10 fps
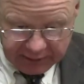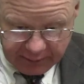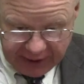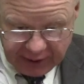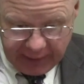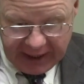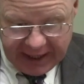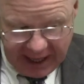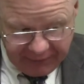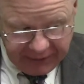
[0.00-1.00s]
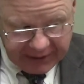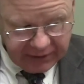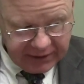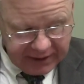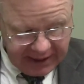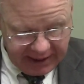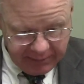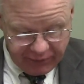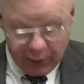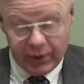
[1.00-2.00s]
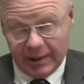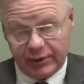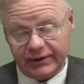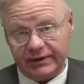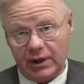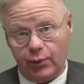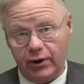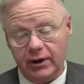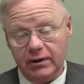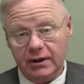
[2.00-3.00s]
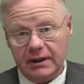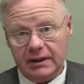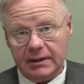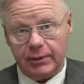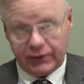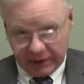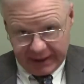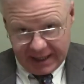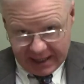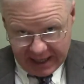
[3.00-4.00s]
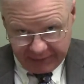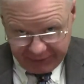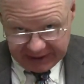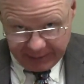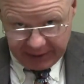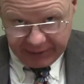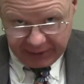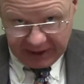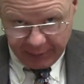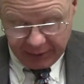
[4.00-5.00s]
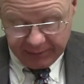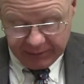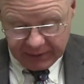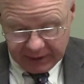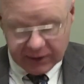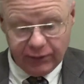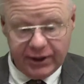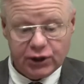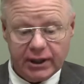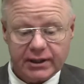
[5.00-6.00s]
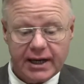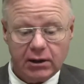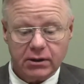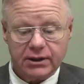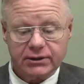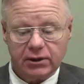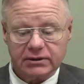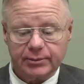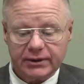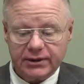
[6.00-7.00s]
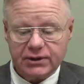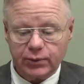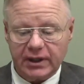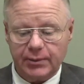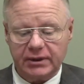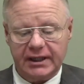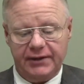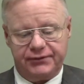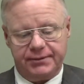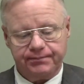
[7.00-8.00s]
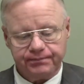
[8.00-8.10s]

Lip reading: by so many Catholics at the time. Few in number that they were, but the leading Catholics among their number, including John Carroll, extolled him. But this is what he believed.